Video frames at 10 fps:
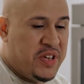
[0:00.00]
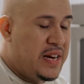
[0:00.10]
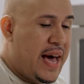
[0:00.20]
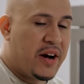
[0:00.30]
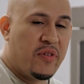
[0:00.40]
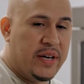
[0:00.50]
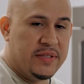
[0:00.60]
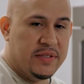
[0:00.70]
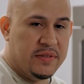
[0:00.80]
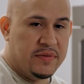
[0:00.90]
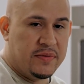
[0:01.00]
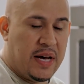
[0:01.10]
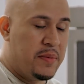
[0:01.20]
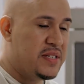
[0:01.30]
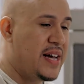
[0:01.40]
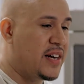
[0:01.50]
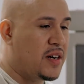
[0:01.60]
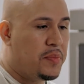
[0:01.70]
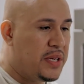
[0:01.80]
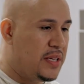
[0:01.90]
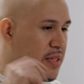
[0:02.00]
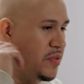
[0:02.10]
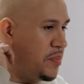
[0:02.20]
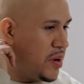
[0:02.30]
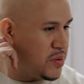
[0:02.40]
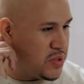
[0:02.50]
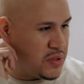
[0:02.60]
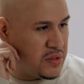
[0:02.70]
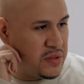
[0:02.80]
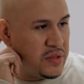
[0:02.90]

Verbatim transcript: She didn't act crazy. I mean, it's like a completely different person.